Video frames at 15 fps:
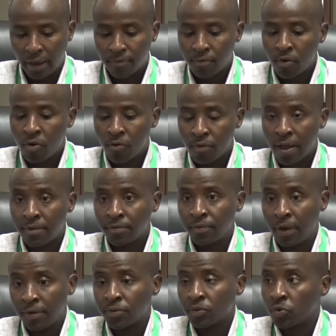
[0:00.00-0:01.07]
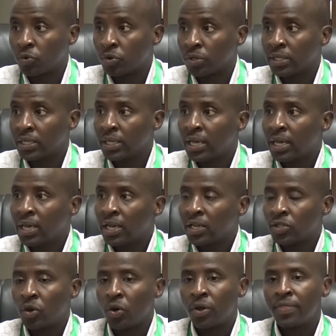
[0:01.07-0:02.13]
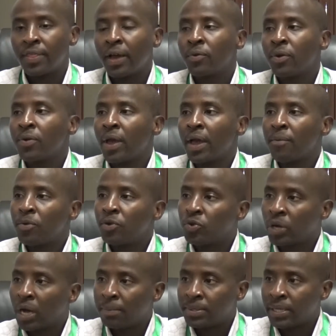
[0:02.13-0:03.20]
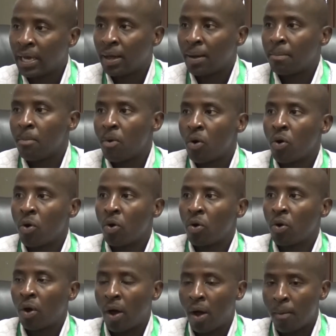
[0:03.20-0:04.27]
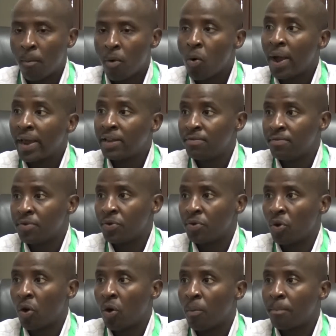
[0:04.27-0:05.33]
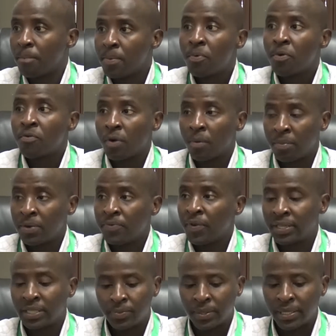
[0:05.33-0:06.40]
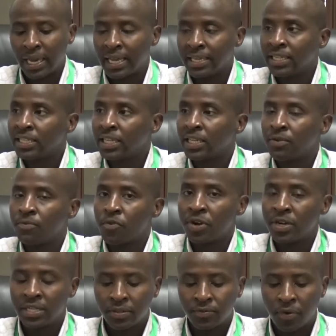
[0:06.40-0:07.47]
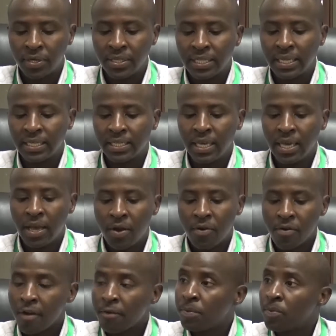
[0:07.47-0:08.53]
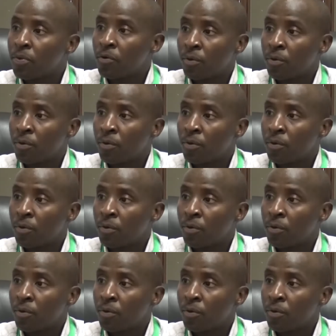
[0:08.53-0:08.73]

4 or 5 schools. So in that way we are able to capture more wide view of people from different specialization. For instance, we have people